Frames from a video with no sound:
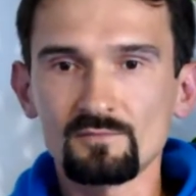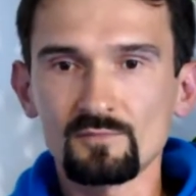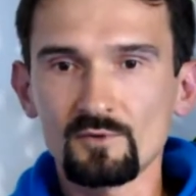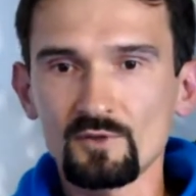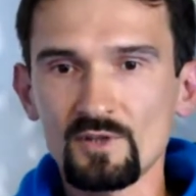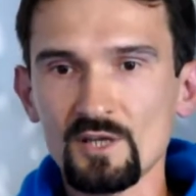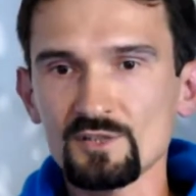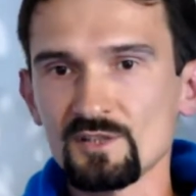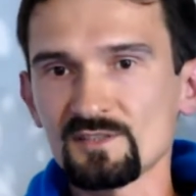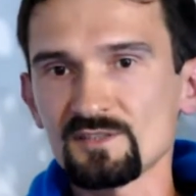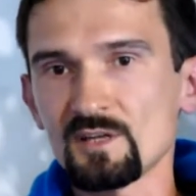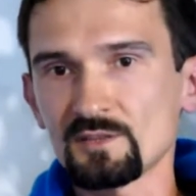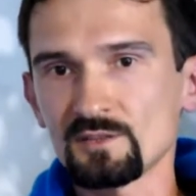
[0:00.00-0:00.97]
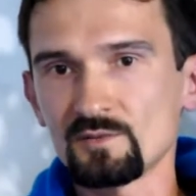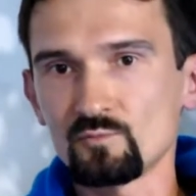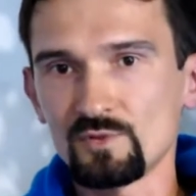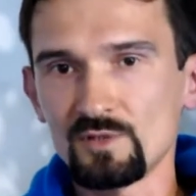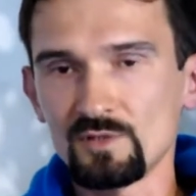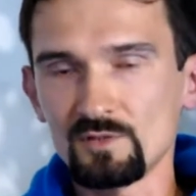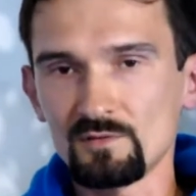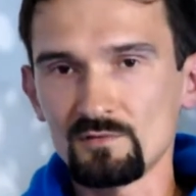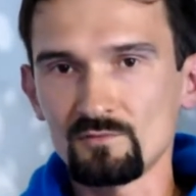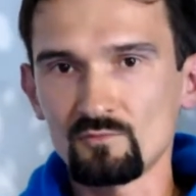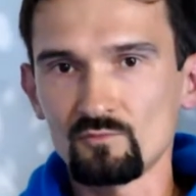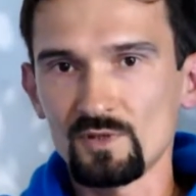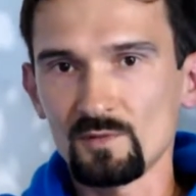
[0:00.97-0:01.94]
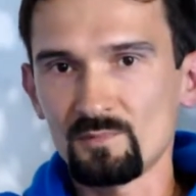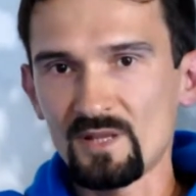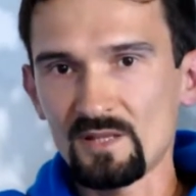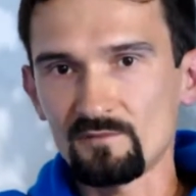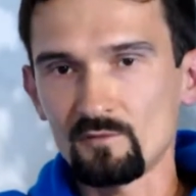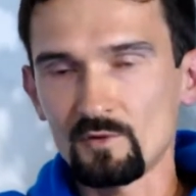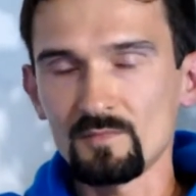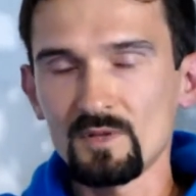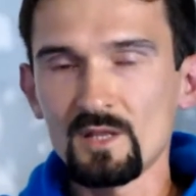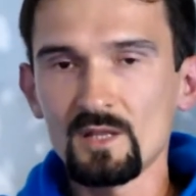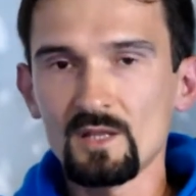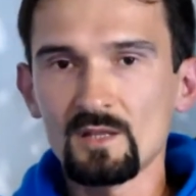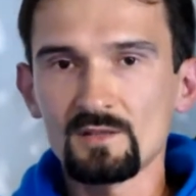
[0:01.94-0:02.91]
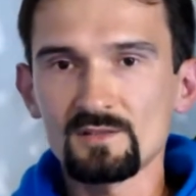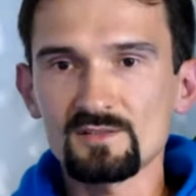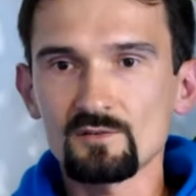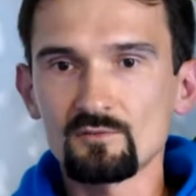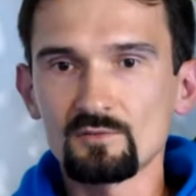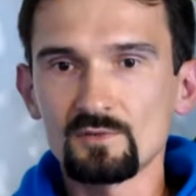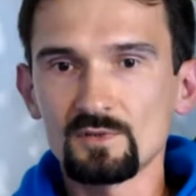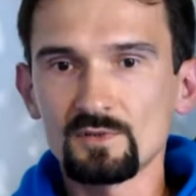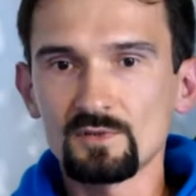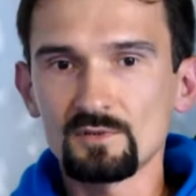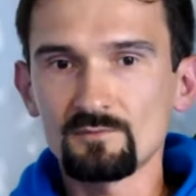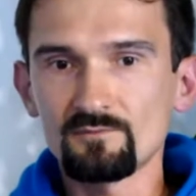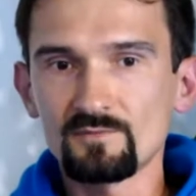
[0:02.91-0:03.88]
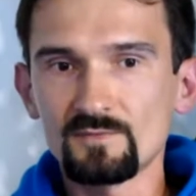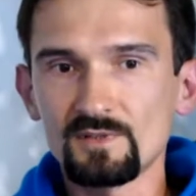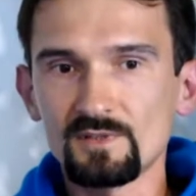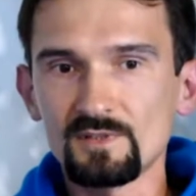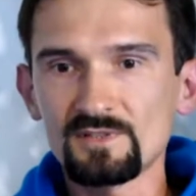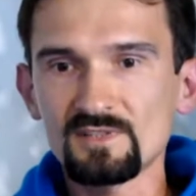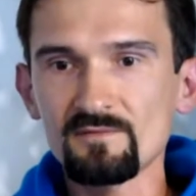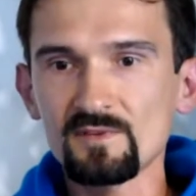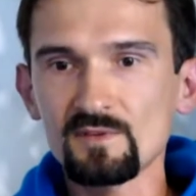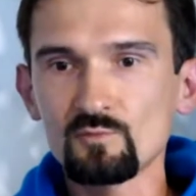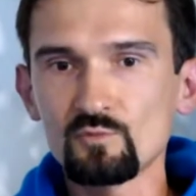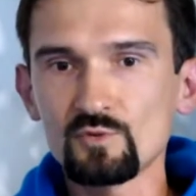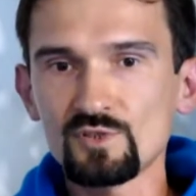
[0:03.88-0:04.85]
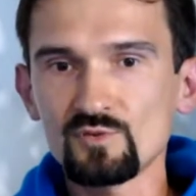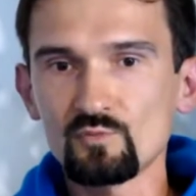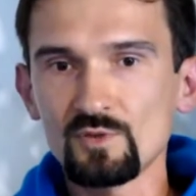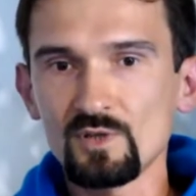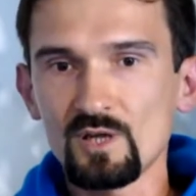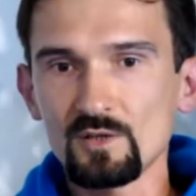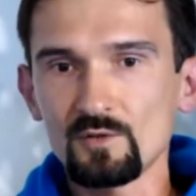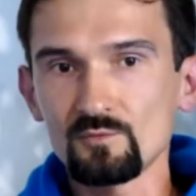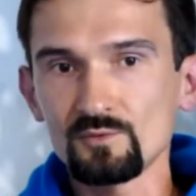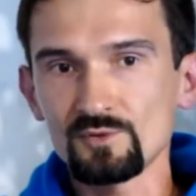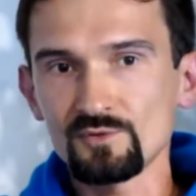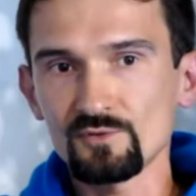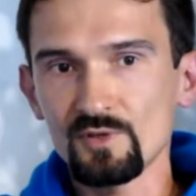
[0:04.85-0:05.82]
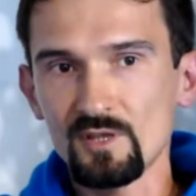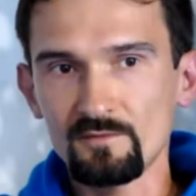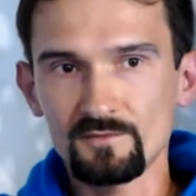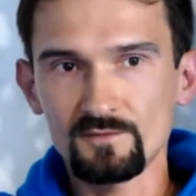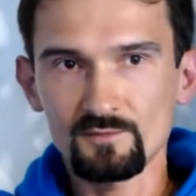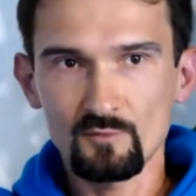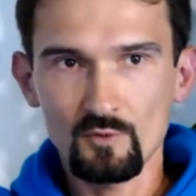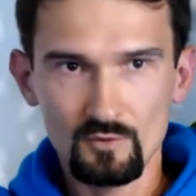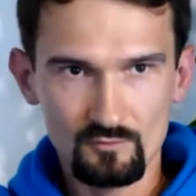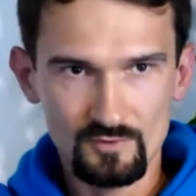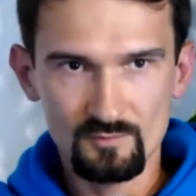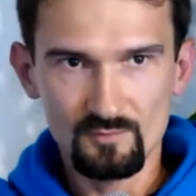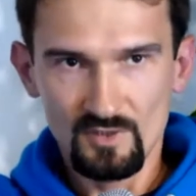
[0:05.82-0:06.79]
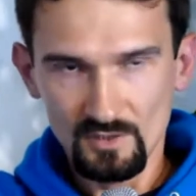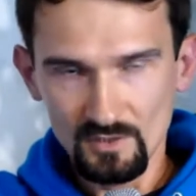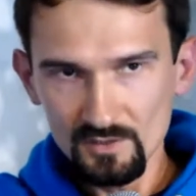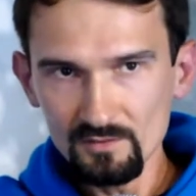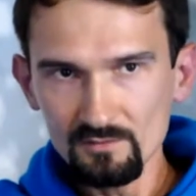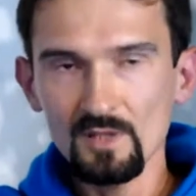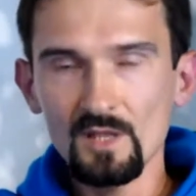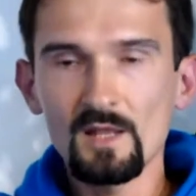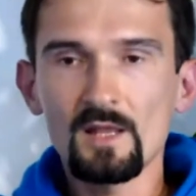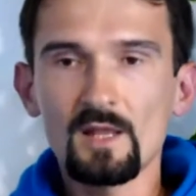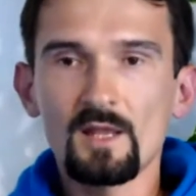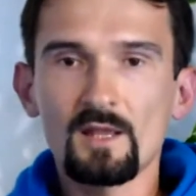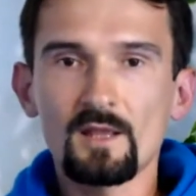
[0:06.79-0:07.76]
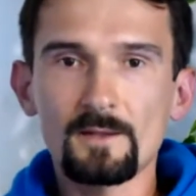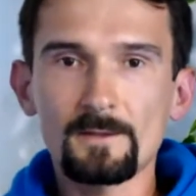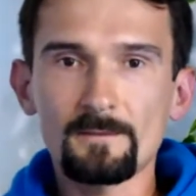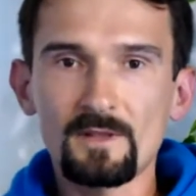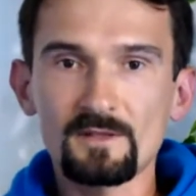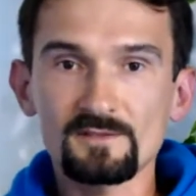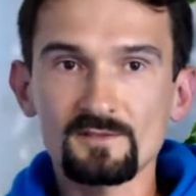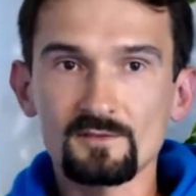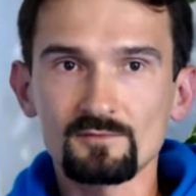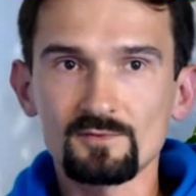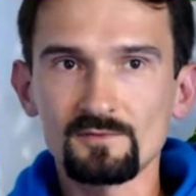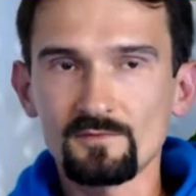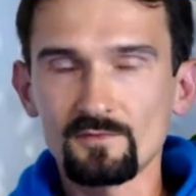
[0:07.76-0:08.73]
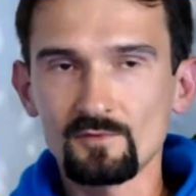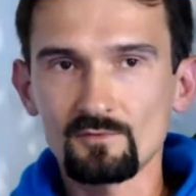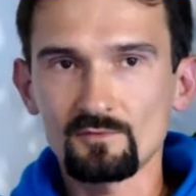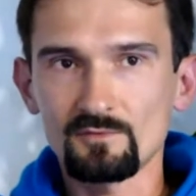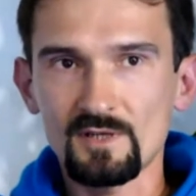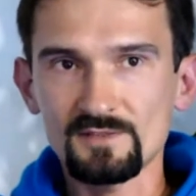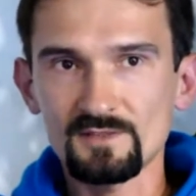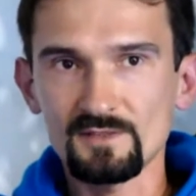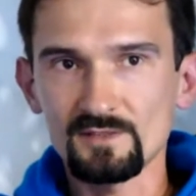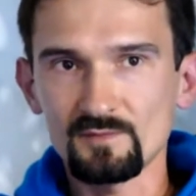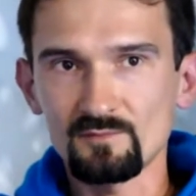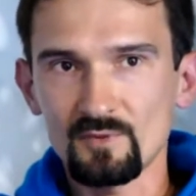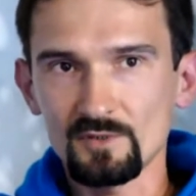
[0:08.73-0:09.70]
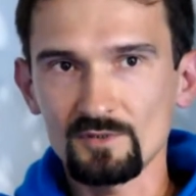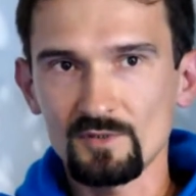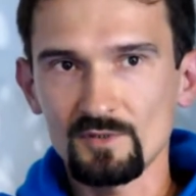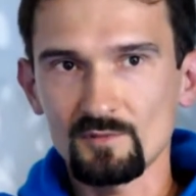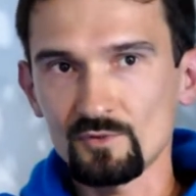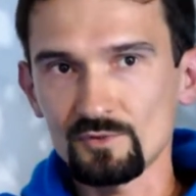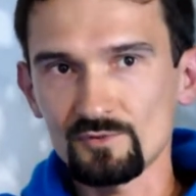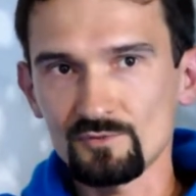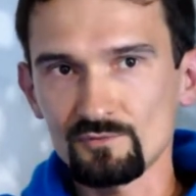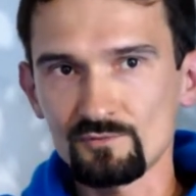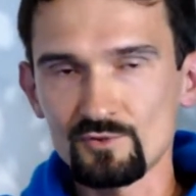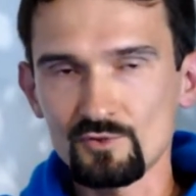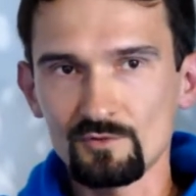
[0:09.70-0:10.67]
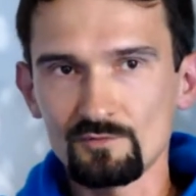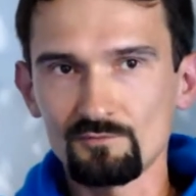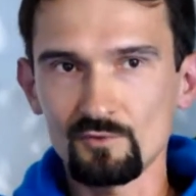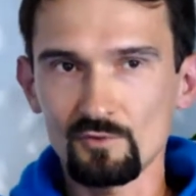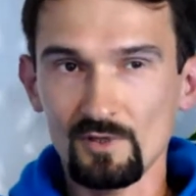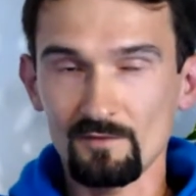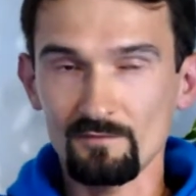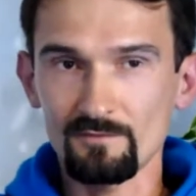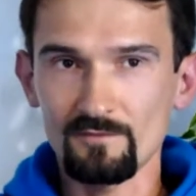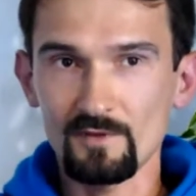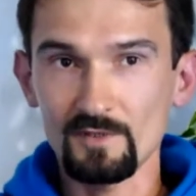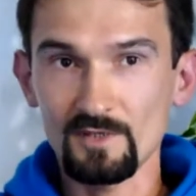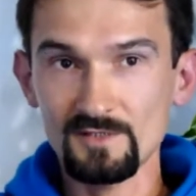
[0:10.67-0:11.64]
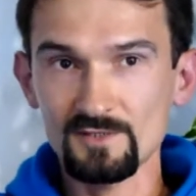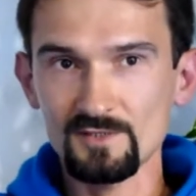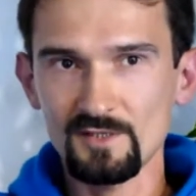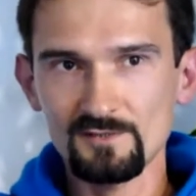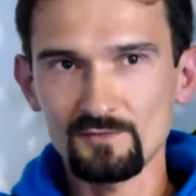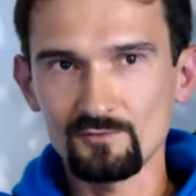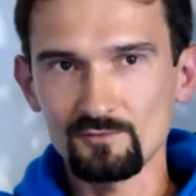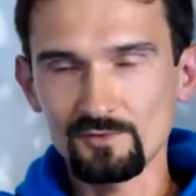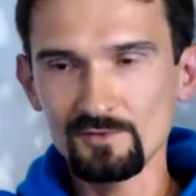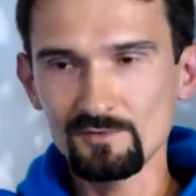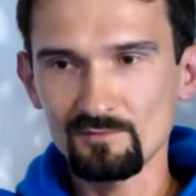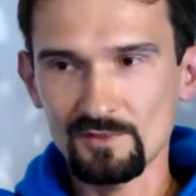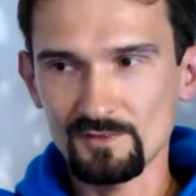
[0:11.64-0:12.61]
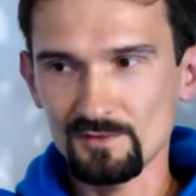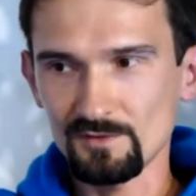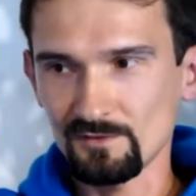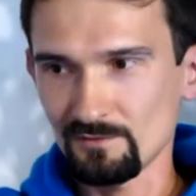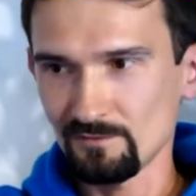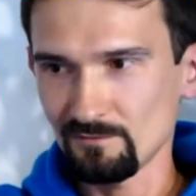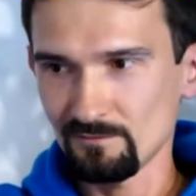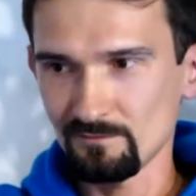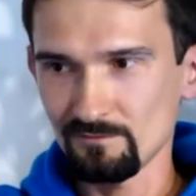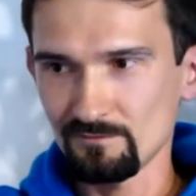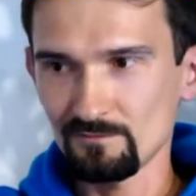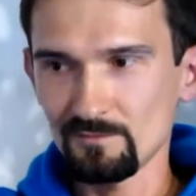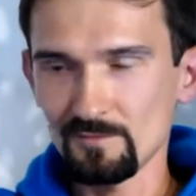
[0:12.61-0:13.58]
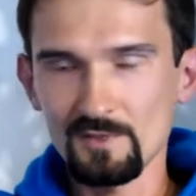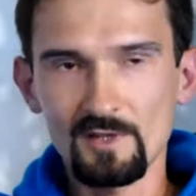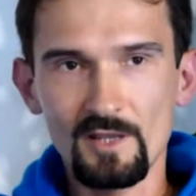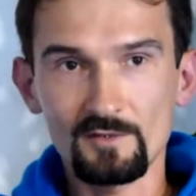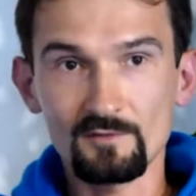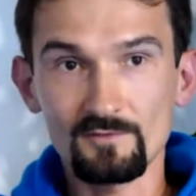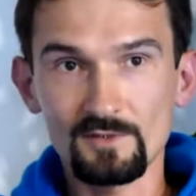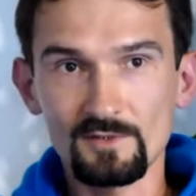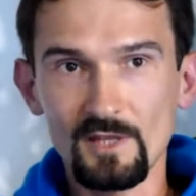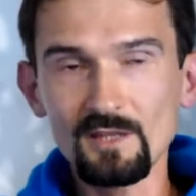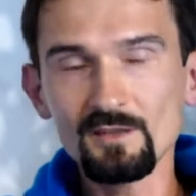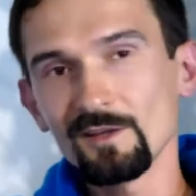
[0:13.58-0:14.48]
connection starting with the platform. So it's something which we are going to have tomorrow in Berlin. And so if you are still in Berlin and want to join, you have the last chance to do it until end of the day.